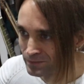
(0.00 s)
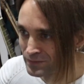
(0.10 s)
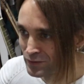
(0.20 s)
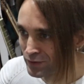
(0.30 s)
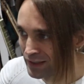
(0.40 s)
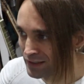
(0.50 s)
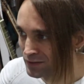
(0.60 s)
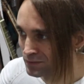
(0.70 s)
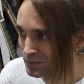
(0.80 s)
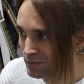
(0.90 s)
In fact,
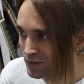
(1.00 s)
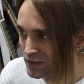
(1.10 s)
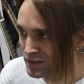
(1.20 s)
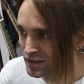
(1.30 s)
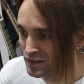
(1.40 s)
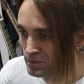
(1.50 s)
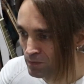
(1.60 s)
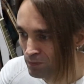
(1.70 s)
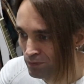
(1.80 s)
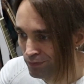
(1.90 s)
these
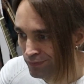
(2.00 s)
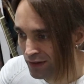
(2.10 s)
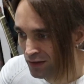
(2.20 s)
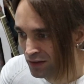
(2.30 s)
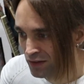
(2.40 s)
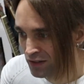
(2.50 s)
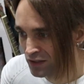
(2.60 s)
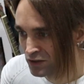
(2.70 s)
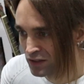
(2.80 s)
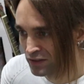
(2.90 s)

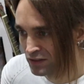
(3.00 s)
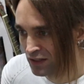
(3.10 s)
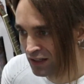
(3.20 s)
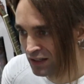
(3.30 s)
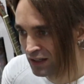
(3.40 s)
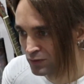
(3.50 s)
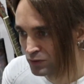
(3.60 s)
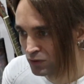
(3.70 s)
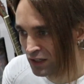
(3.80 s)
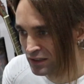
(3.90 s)
get left and
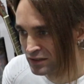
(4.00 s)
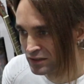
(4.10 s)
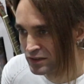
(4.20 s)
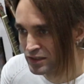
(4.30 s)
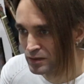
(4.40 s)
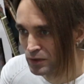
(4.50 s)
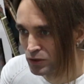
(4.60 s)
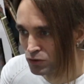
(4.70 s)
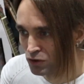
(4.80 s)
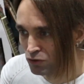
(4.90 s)
right. These are my
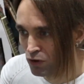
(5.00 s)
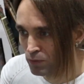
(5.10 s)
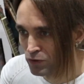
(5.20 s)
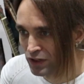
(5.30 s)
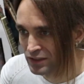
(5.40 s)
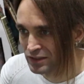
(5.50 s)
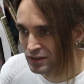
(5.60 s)
usual rhythm tracks.